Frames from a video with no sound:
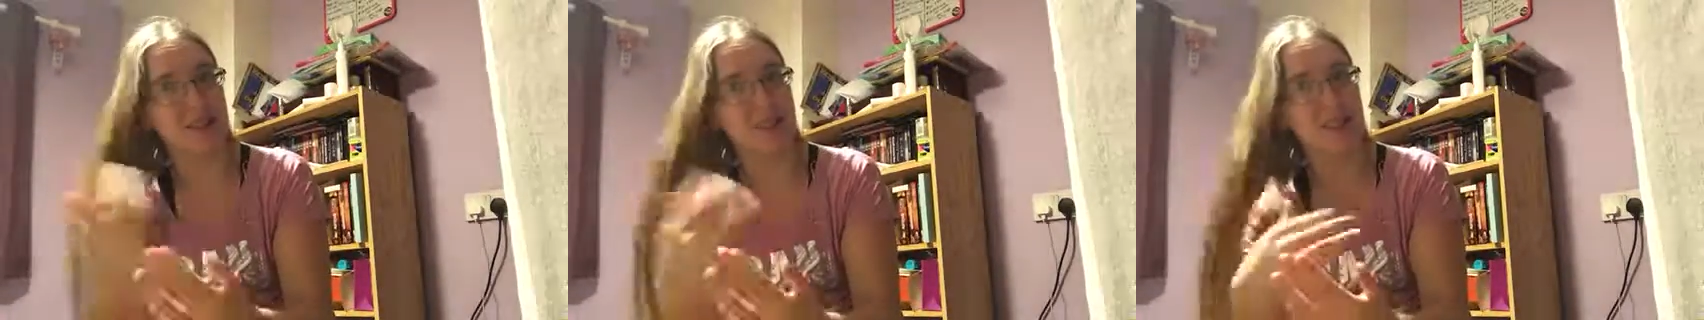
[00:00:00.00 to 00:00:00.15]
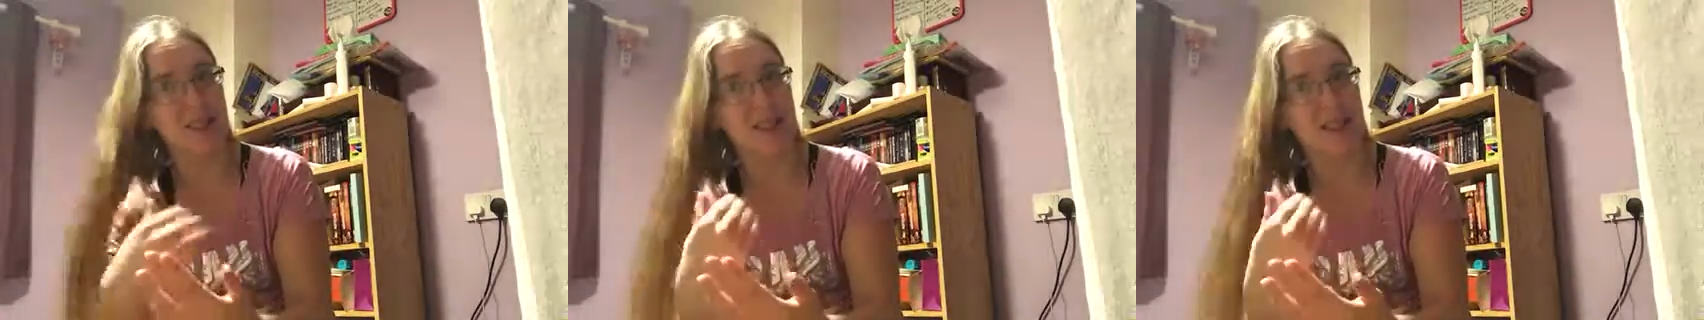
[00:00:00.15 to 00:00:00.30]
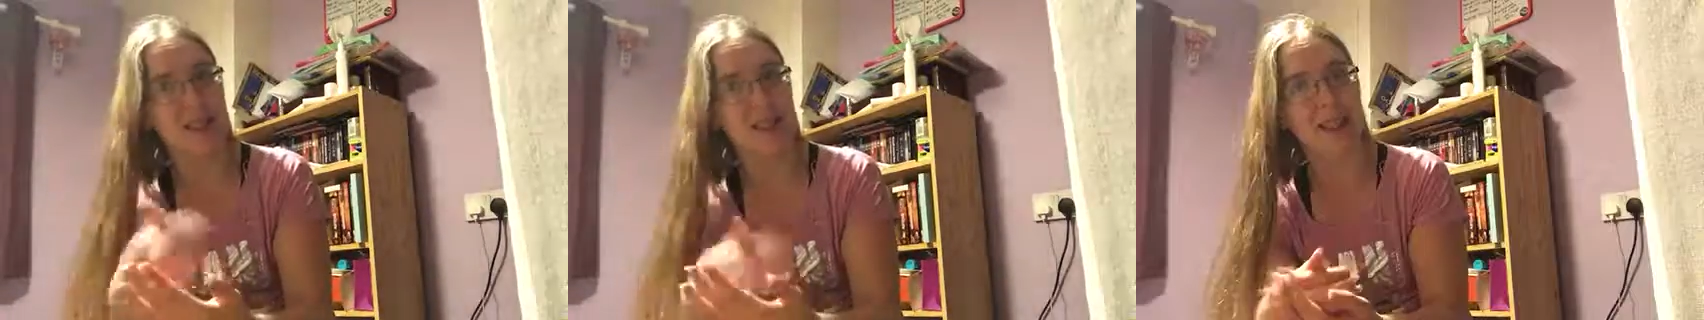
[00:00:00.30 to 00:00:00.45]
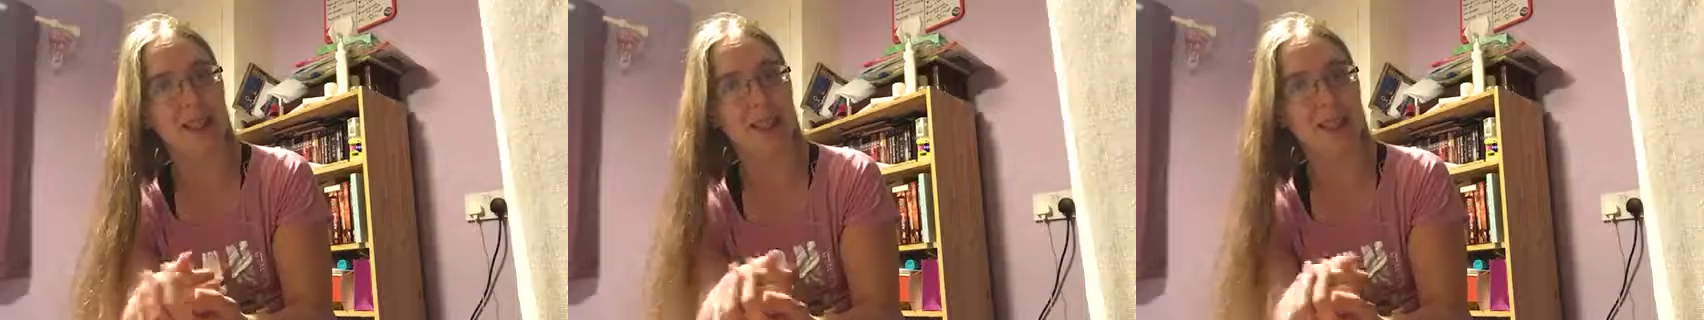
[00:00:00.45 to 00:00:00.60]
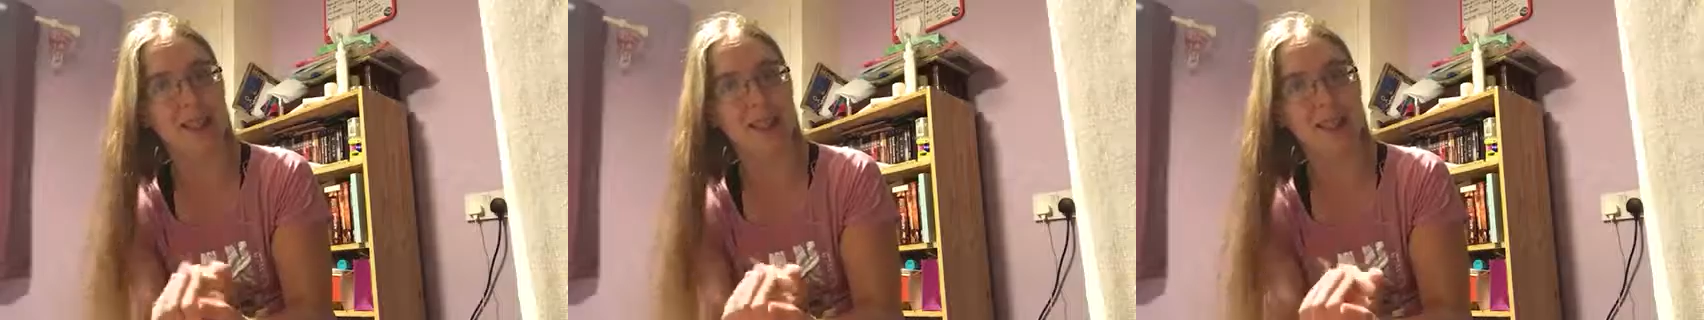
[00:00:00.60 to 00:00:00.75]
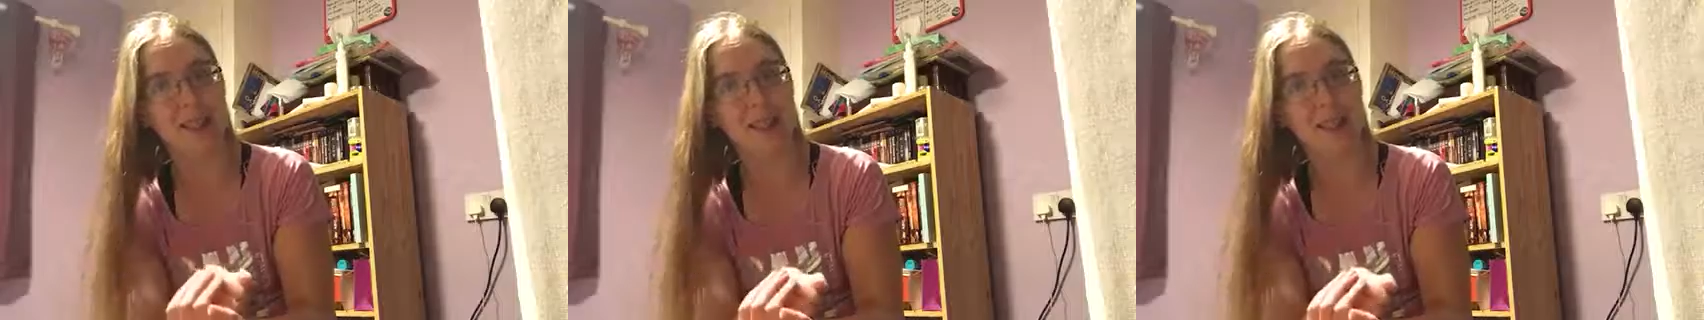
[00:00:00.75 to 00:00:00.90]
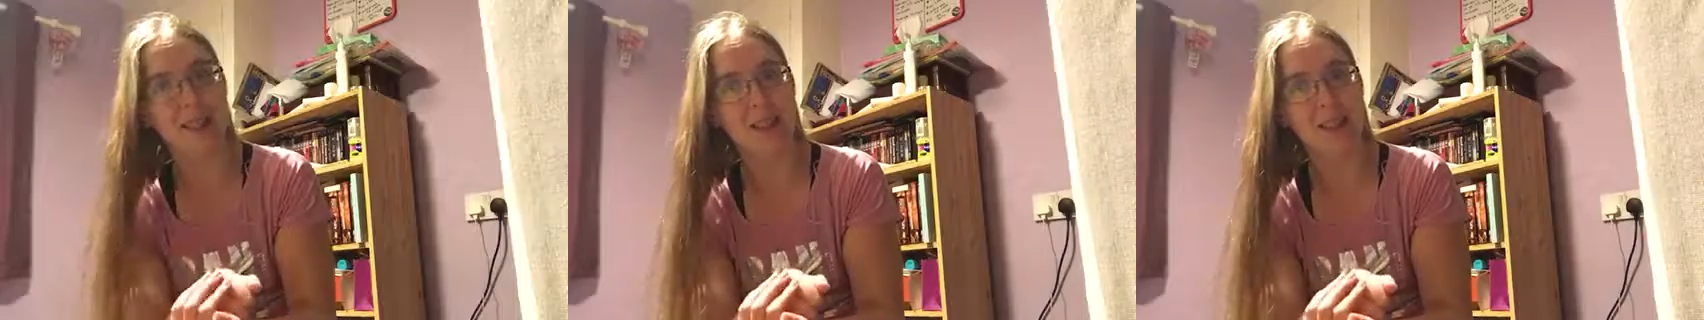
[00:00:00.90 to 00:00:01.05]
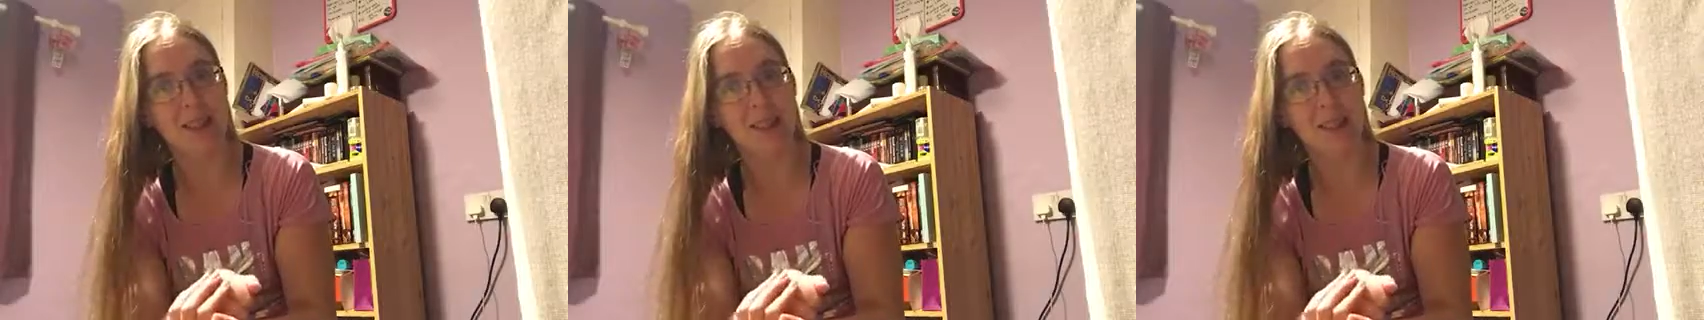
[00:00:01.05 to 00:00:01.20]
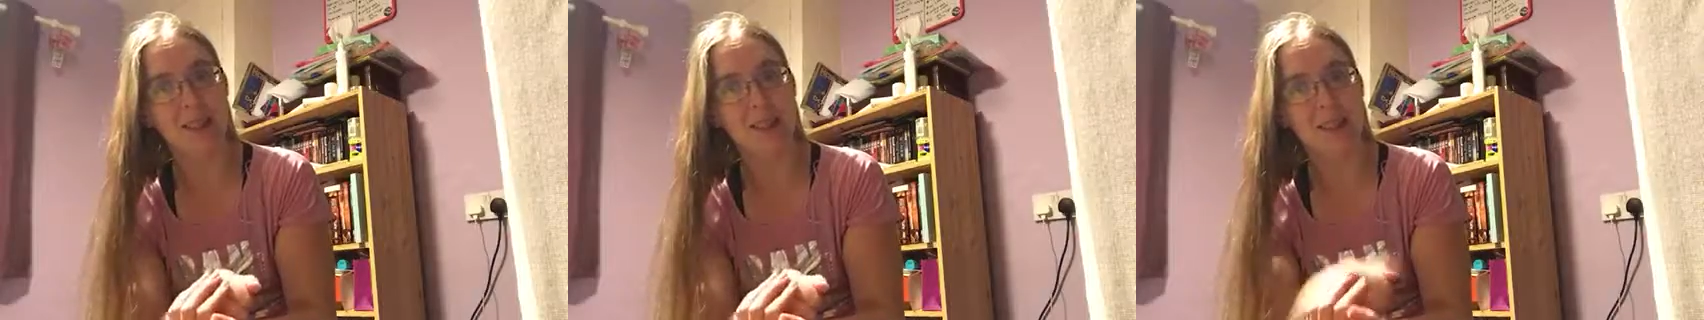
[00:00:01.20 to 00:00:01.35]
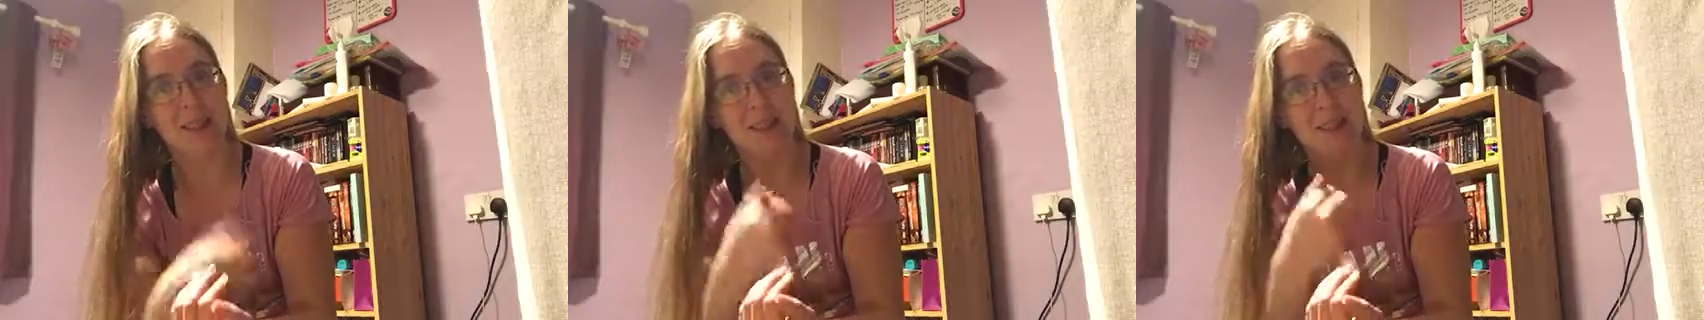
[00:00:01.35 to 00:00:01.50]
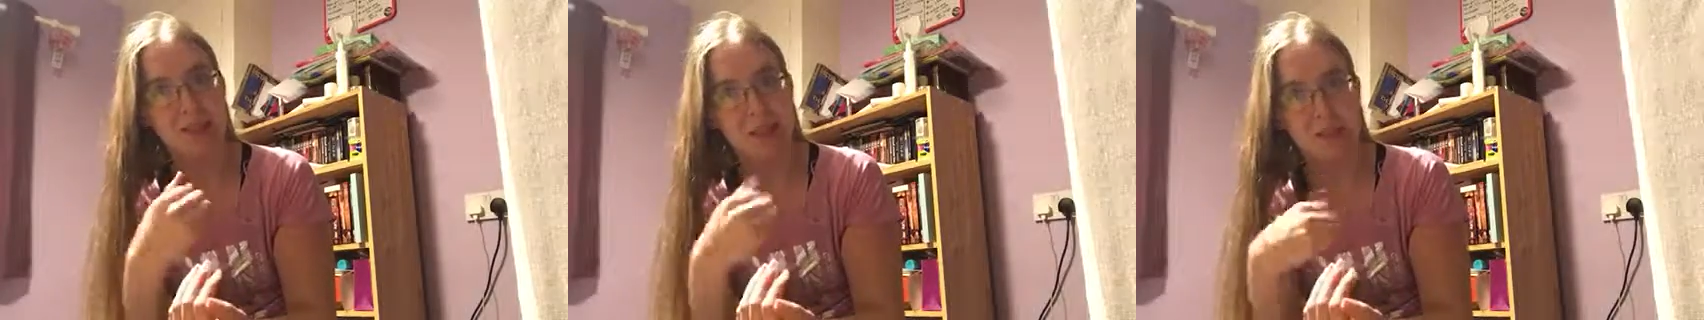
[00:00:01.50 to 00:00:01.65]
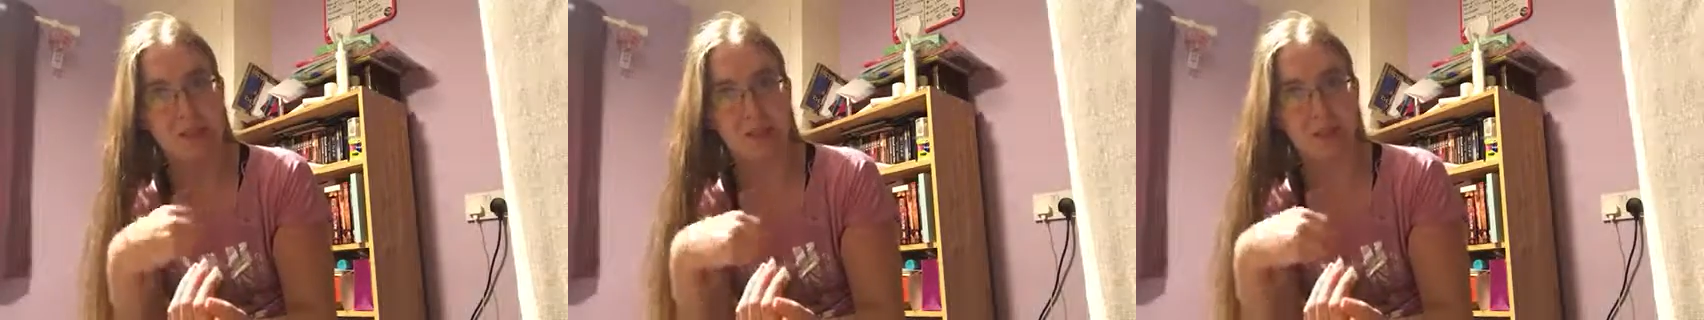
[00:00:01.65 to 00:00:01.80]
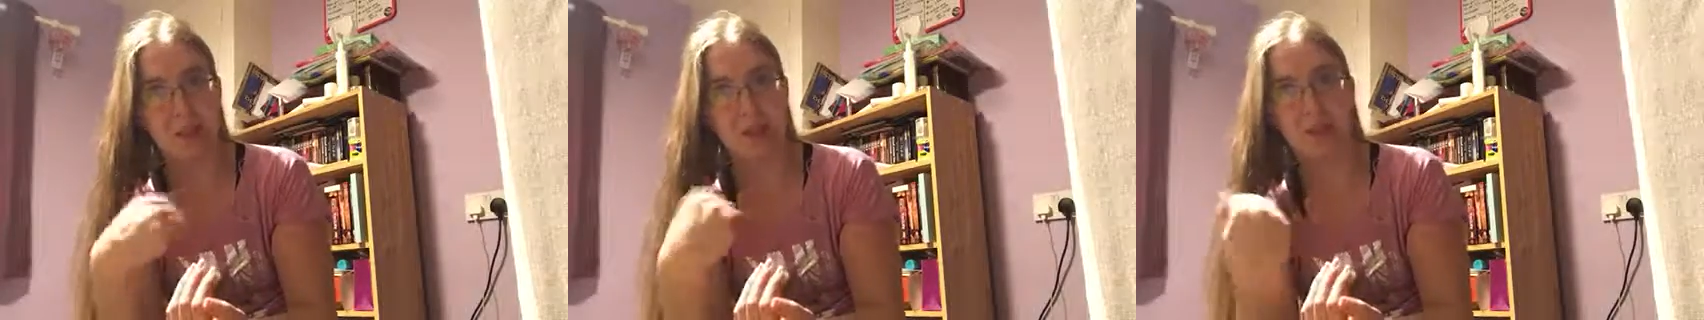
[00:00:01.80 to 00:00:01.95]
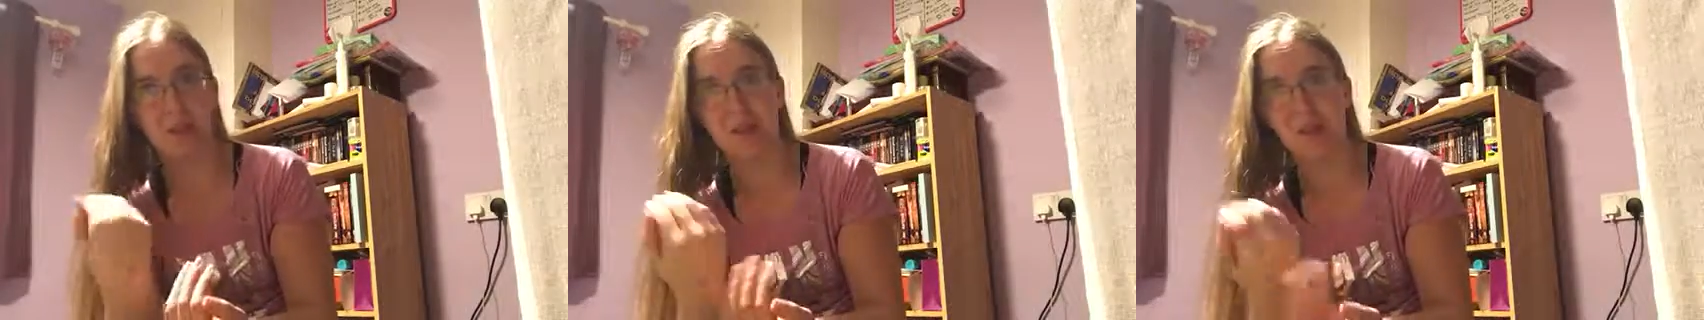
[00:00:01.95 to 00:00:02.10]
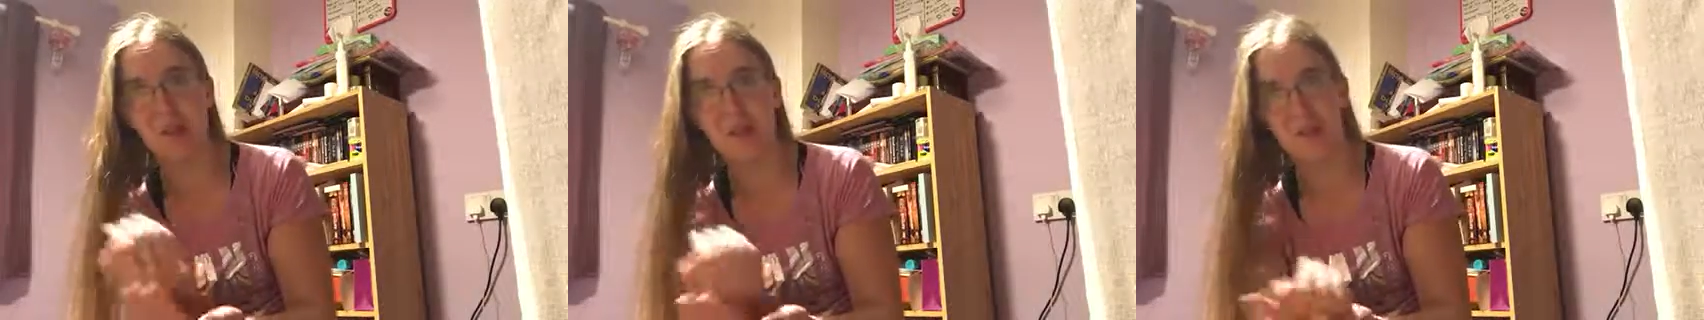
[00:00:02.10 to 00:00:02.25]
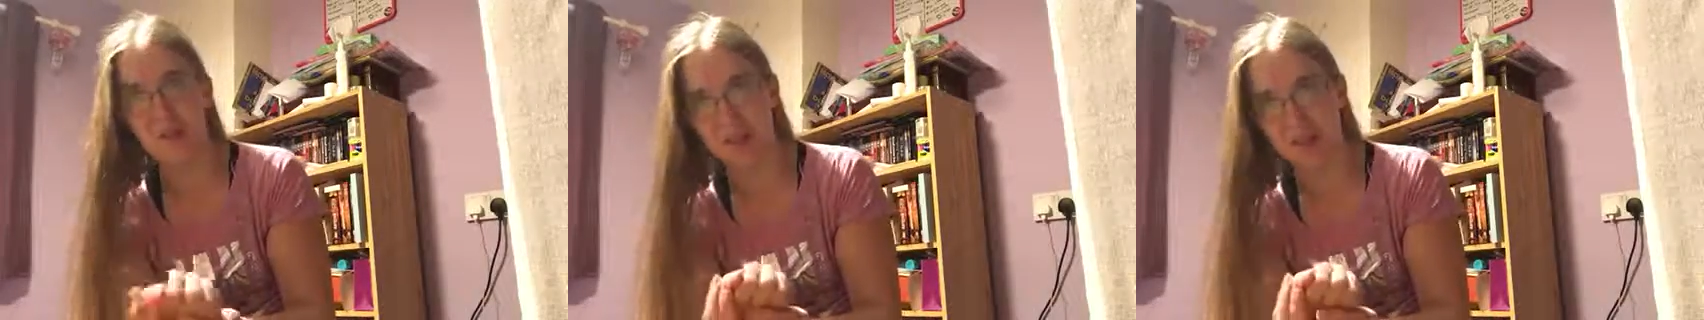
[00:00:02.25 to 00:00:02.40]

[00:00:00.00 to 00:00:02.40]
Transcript: the really self-injurious